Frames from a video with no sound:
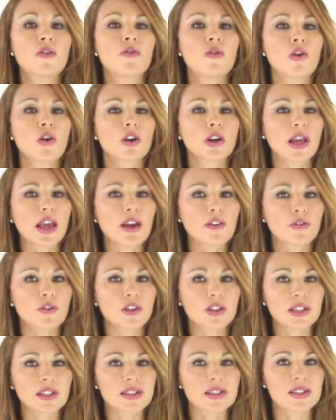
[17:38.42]
4
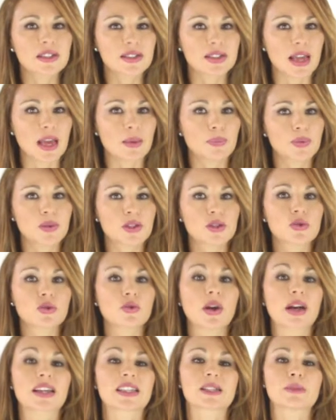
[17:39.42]
effortless steps
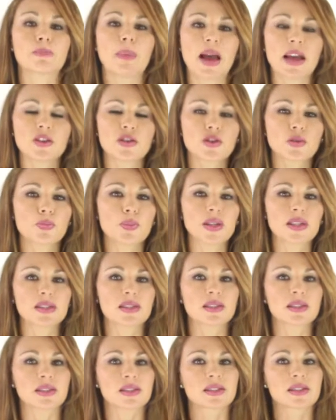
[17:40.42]
to expand your
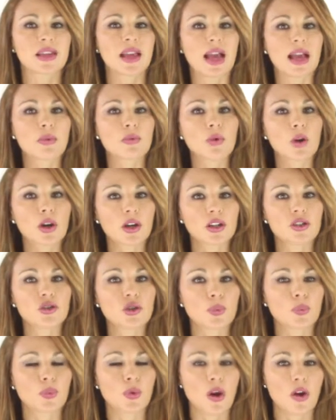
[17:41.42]
business, skyrocket
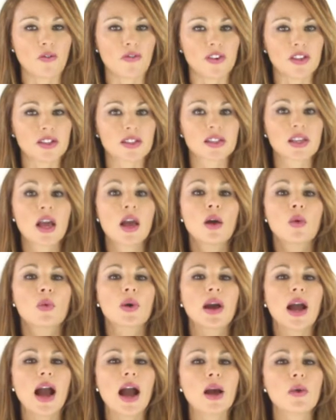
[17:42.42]
your profits,
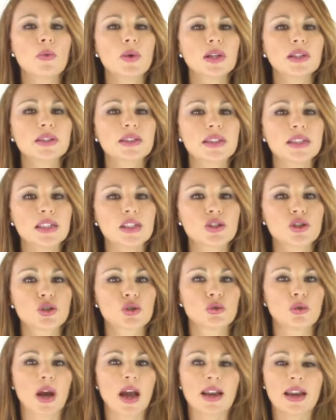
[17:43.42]
where I will teach
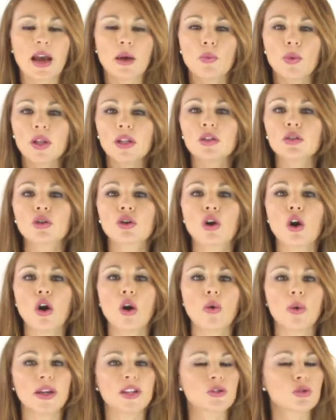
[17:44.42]
you and I will
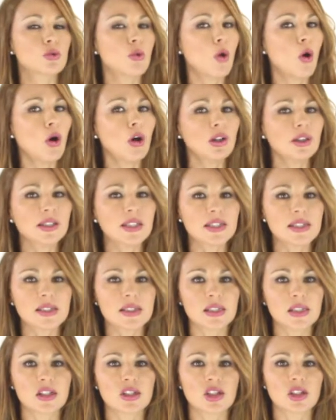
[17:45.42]
go into all these
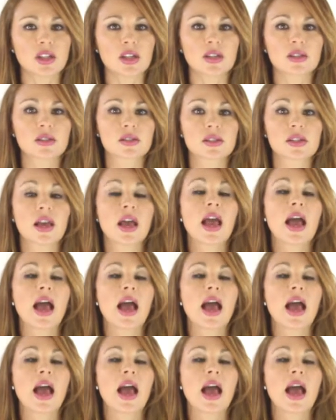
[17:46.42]
teachings